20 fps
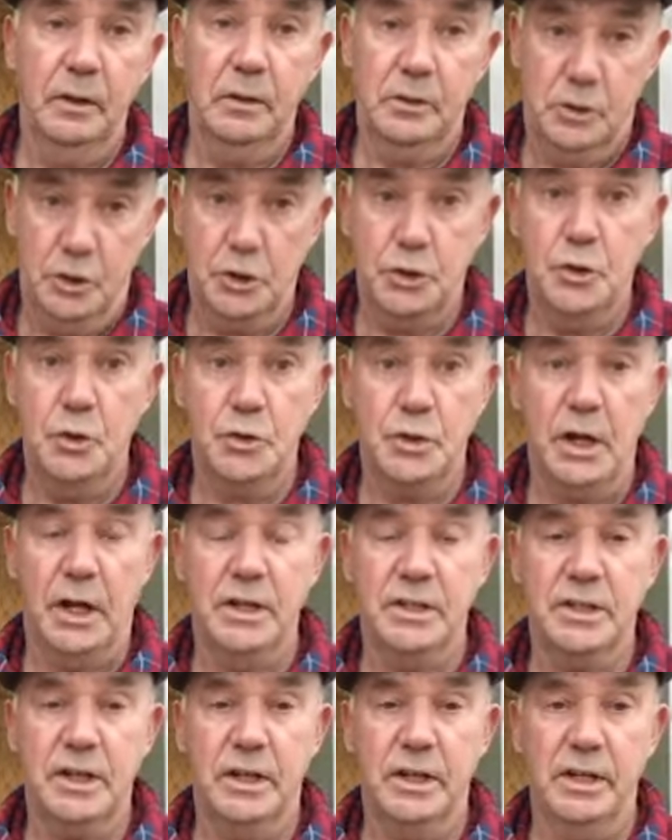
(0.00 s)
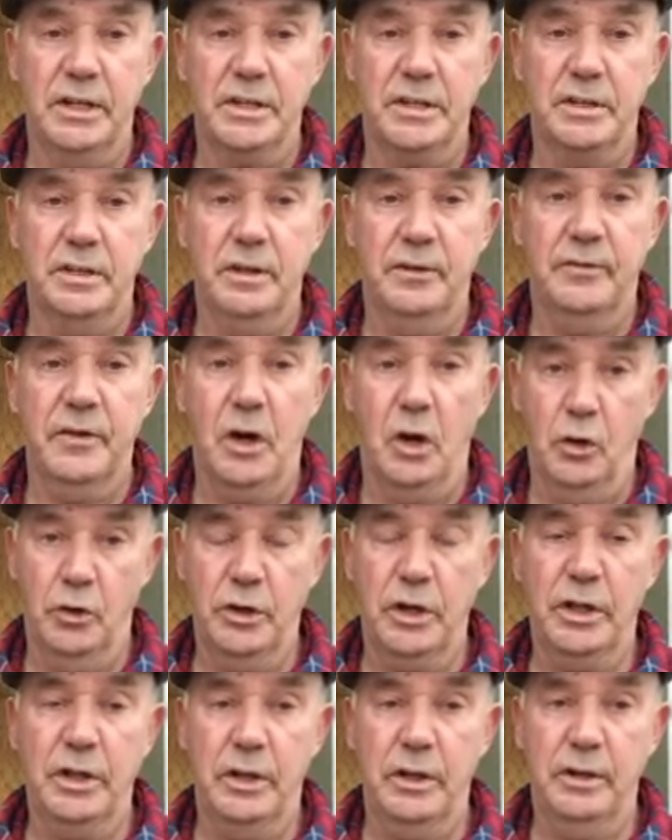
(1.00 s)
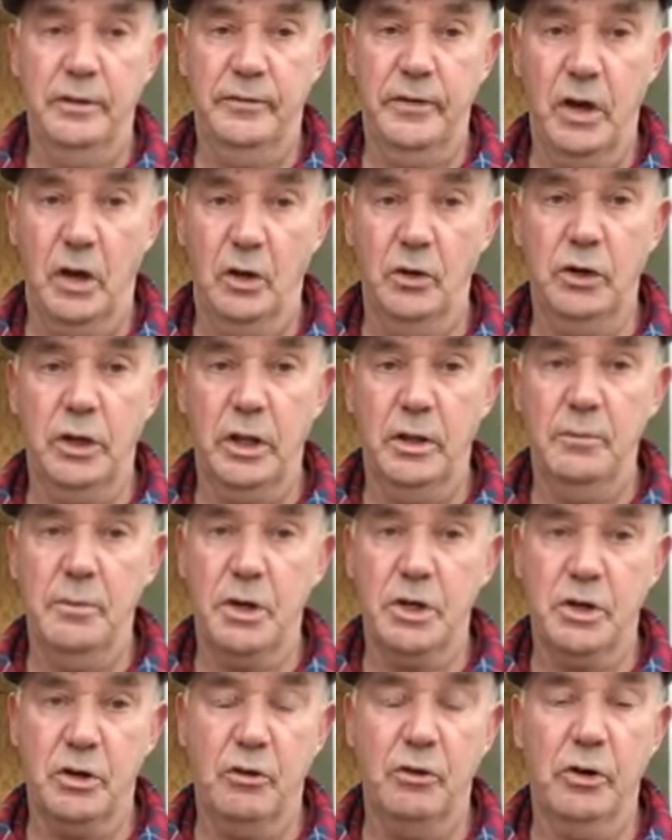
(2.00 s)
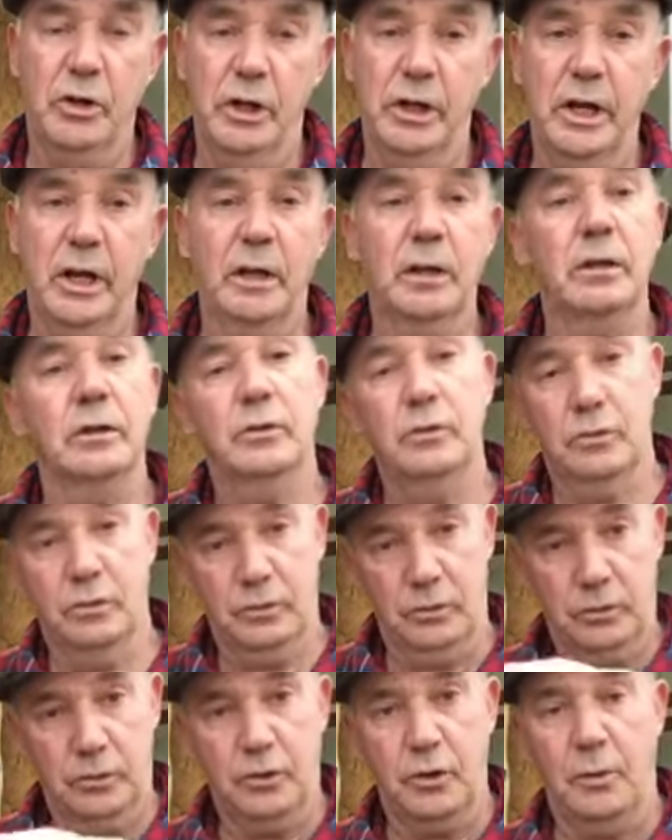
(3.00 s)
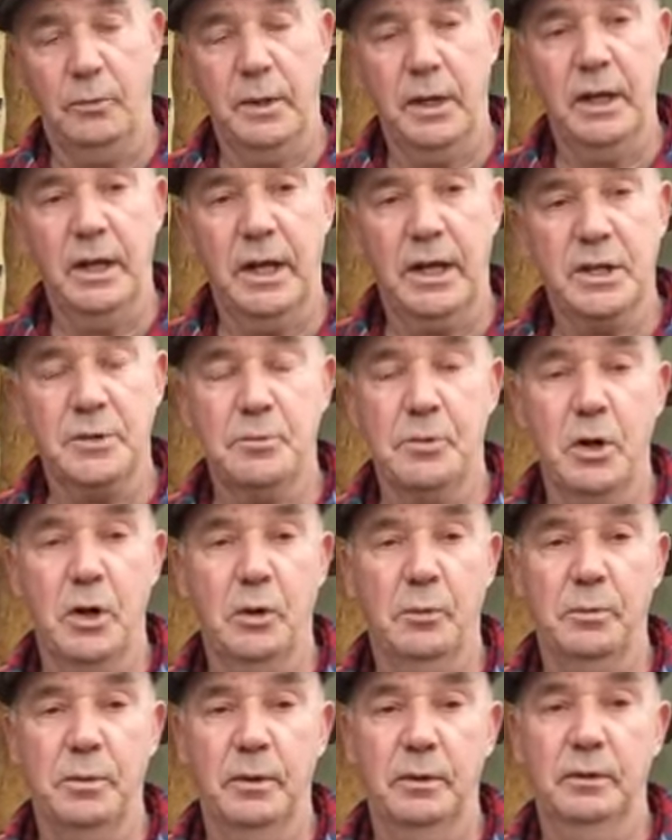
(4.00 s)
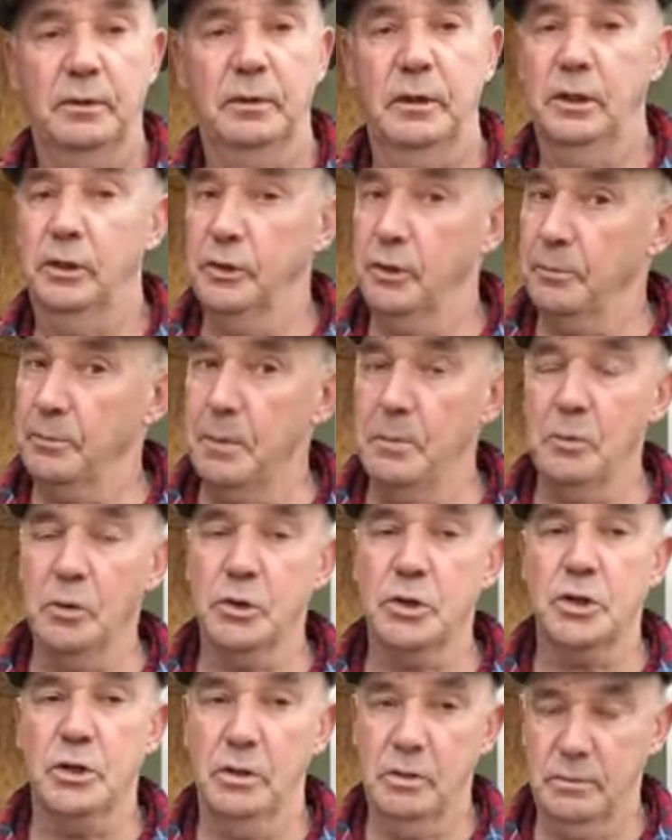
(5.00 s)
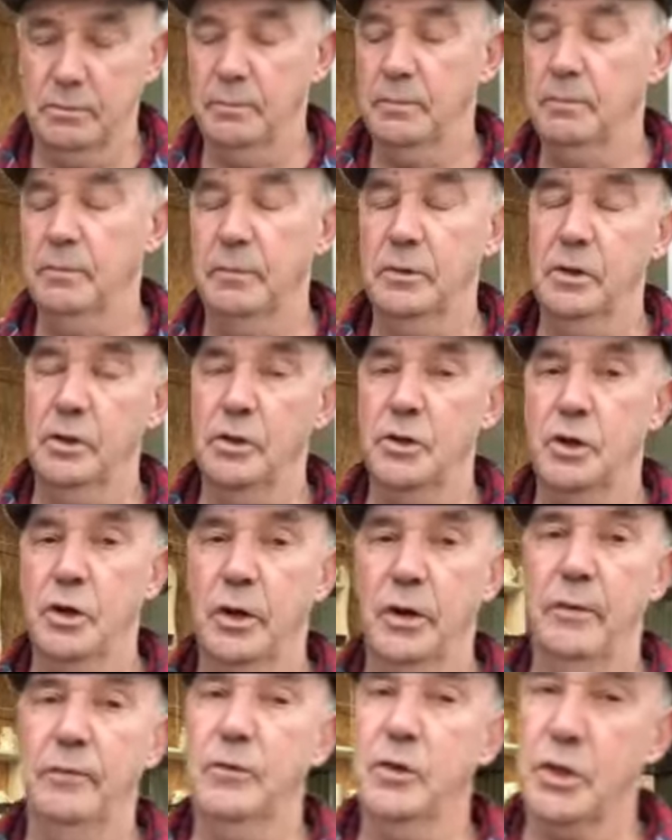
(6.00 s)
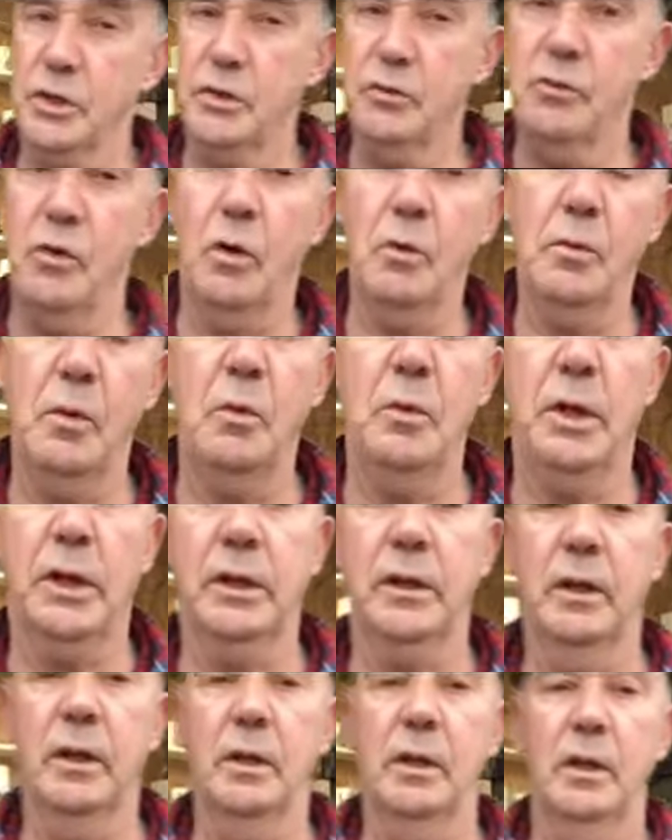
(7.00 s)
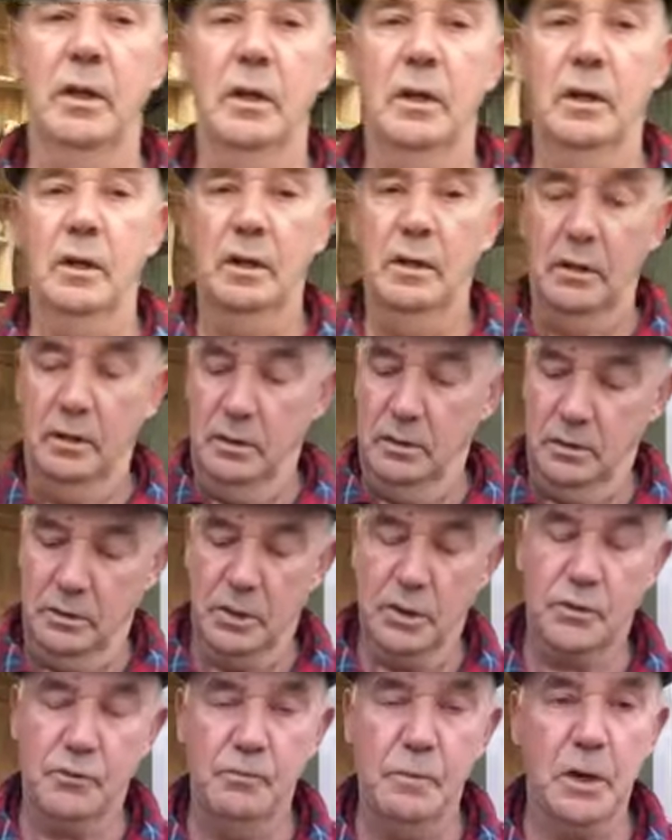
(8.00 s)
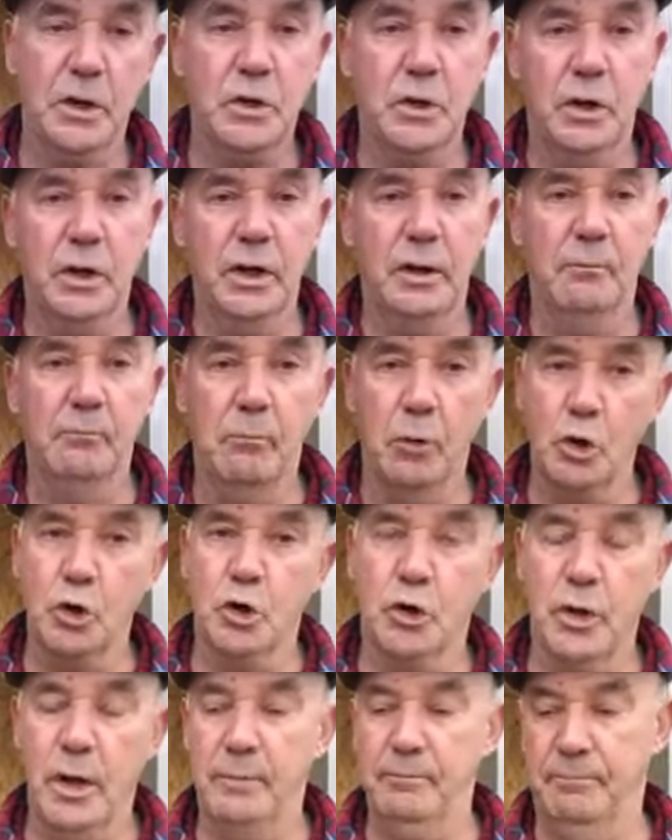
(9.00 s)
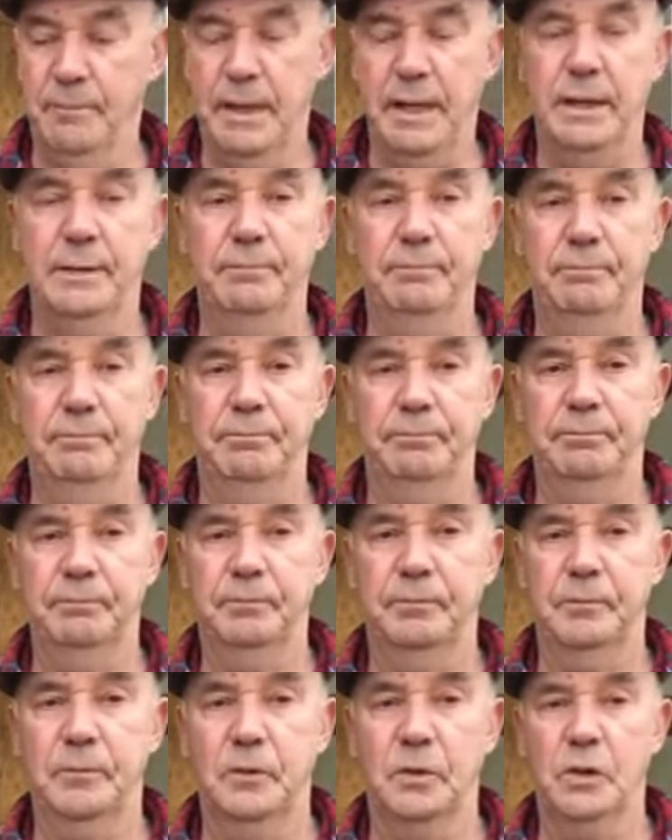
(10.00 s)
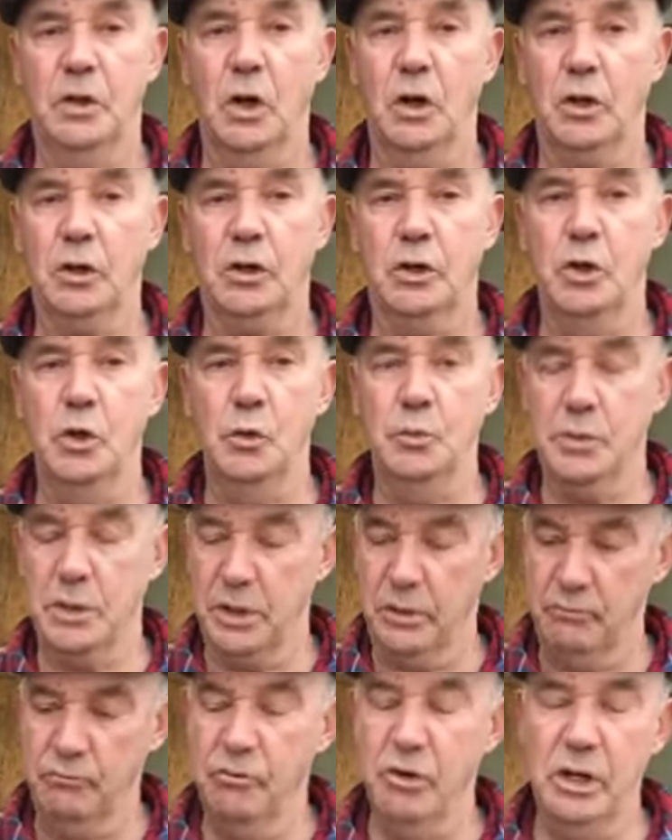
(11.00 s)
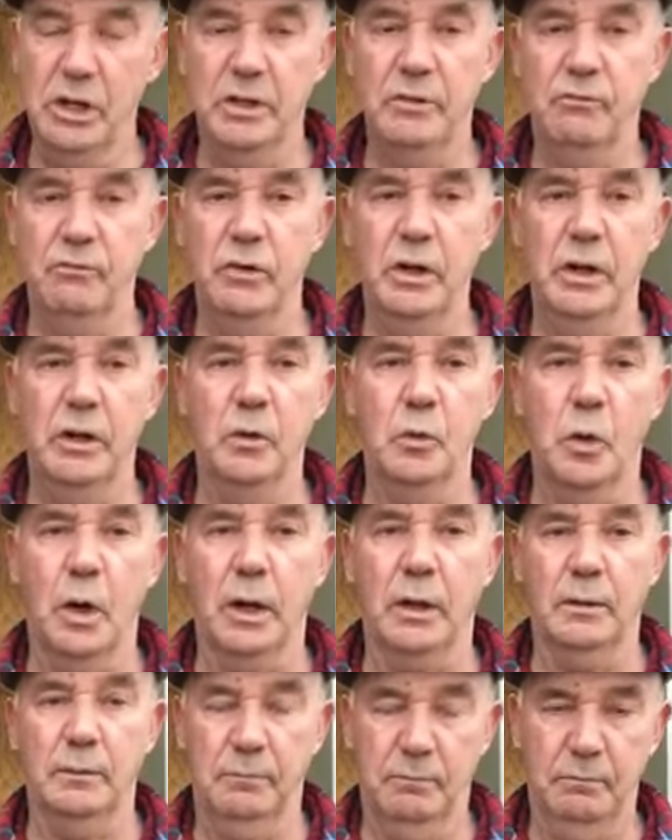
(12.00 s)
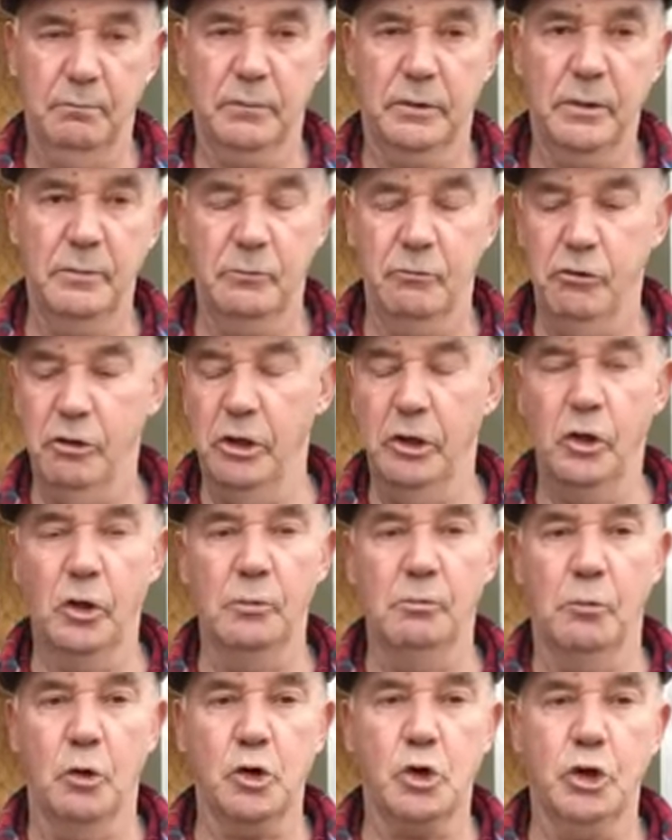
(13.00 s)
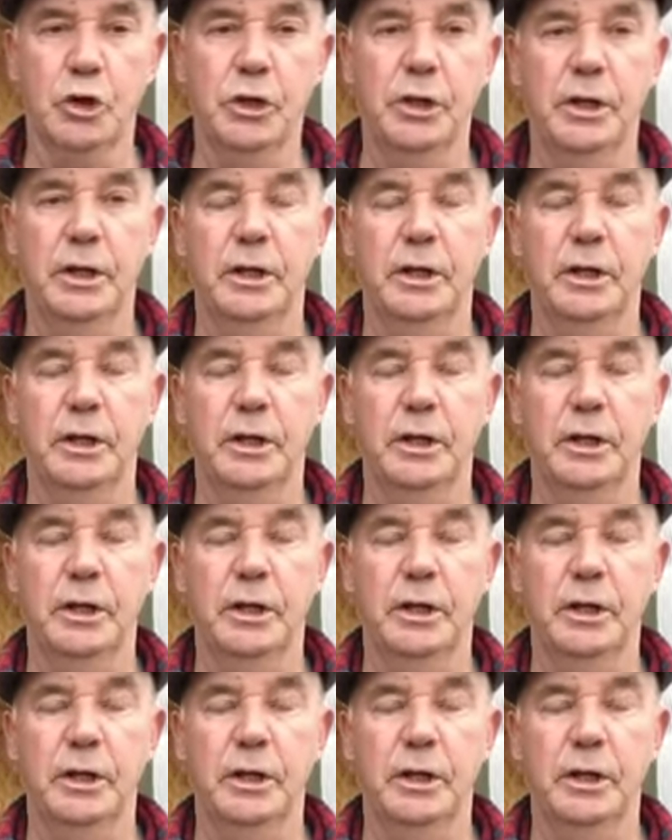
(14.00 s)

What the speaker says: Just use that as it is. If you're under the measure in a litre, top your litre spray up. It'll not be much. You should have just around about that. Just make sure you mush them garlic cubes in really, really well. Give them a really good mushing.